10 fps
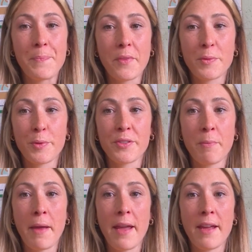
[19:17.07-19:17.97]
I suppose it
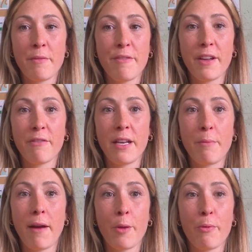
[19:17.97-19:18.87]
made me feel really
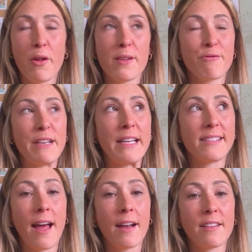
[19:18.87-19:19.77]
proud, but also really
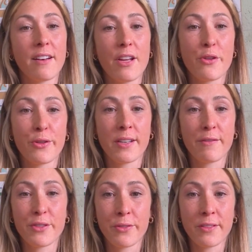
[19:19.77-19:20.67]
sad that I couldn't
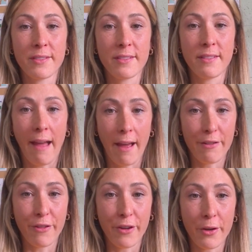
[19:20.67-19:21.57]
have done that
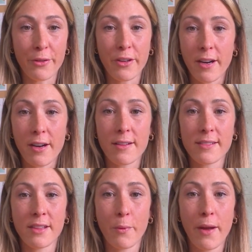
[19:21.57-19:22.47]
for other girls
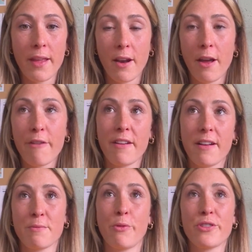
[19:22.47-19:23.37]
in the way that I
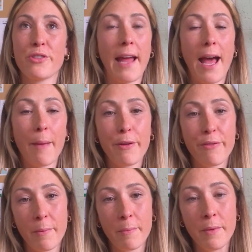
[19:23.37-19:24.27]
felt emotionally and happy
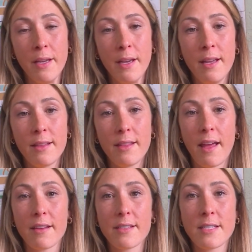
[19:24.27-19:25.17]
for them, that